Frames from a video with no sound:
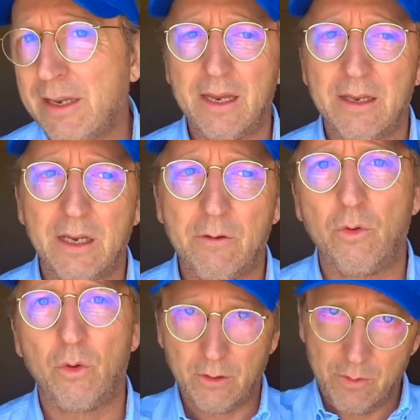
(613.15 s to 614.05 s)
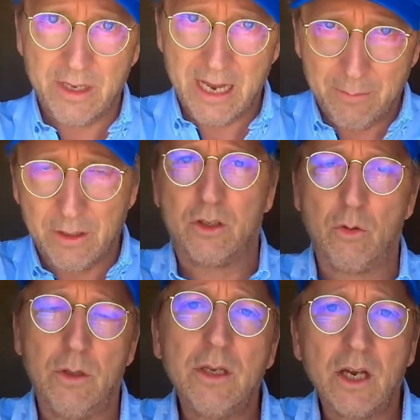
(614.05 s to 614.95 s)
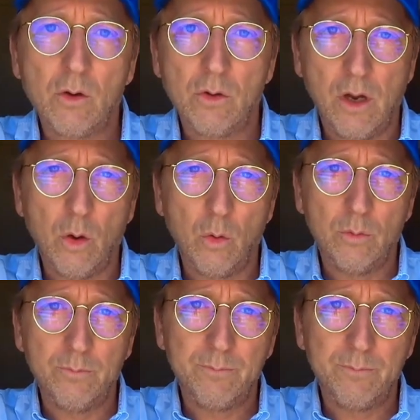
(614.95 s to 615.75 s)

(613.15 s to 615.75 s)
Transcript: and therefore it was an absolute no-go.